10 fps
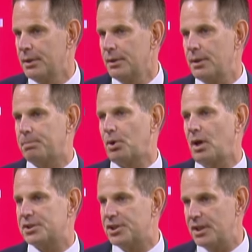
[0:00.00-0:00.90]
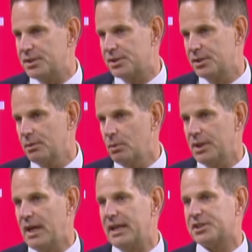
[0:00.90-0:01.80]
the process, what
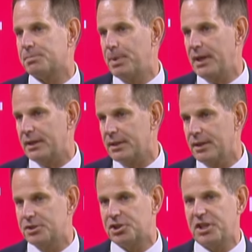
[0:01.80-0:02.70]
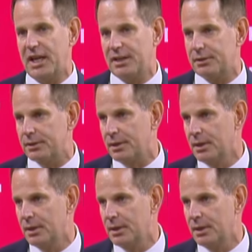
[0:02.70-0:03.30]
I expect, the standard,